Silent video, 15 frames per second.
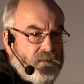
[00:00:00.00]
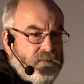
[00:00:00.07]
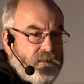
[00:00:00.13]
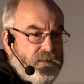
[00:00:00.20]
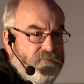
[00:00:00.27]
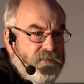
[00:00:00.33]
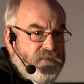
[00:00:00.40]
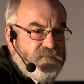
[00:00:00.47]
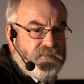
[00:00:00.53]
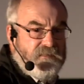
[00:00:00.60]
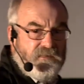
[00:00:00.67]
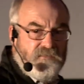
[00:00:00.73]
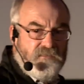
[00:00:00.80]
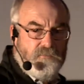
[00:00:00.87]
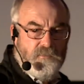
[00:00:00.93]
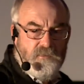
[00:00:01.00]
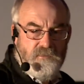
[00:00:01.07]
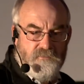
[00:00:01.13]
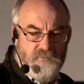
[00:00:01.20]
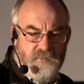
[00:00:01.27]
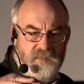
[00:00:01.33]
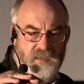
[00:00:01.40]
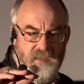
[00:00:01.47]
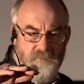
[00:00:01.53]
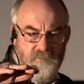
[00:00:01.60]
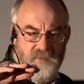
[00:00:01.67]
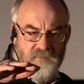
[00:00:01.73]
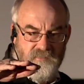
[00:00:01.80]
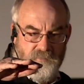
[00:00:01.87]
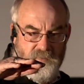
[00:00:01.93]
Now the reason is the wolves were the
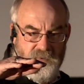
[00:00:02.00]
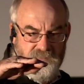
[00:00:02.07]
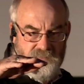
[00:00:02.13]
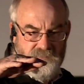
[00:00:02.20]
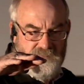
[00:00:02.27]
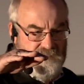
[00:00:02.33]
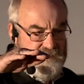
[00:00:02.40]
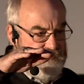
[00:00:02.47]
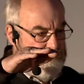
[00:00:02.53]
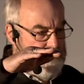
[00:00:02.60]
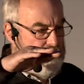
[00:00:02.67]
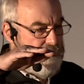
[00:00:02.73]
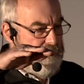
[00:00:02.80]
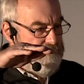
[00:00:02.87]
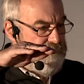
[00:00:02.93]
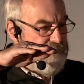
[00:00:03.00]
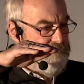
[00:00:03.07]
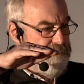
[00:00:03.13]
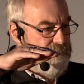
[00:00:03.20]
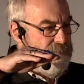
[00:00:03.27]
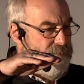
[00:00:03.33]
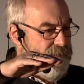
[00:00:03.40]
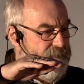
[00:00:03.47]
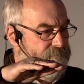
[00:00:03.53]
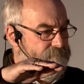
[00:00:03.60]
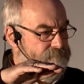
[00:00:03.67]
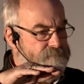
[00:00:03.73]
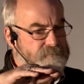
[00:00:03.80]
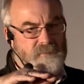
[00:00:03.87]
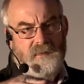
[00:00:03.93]
apex predator. They were wiped out by
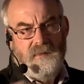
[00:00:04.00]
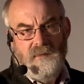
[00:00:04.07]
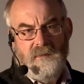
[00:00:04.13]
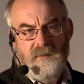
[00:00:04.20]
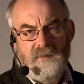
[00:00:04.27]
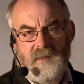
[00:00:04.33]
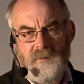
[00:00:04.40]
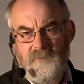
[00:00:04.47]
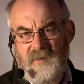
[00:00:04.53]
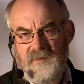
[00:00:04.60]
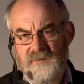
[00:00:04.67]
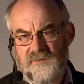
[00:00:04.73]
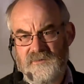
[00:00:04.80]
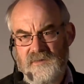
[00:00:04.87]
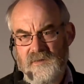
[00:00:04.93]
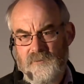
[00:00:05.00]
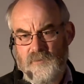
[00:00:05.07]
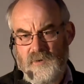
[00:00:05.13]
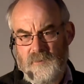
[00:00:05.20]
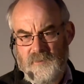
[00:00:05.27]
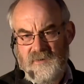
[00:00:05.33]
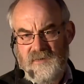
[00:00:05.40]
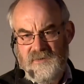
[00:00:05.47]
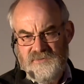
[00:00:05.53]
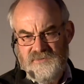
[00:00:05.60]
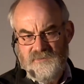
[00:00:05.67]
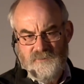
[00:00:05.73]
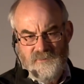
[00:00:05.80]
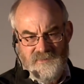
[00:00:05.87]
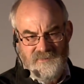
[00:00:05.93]
man. That meant the deer
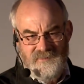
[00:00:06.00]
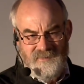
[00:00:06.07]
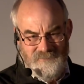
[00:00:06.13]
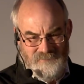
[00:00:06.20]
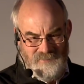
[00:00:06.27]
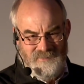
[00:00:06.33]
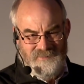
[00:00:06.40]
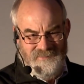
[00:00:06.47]
population went up.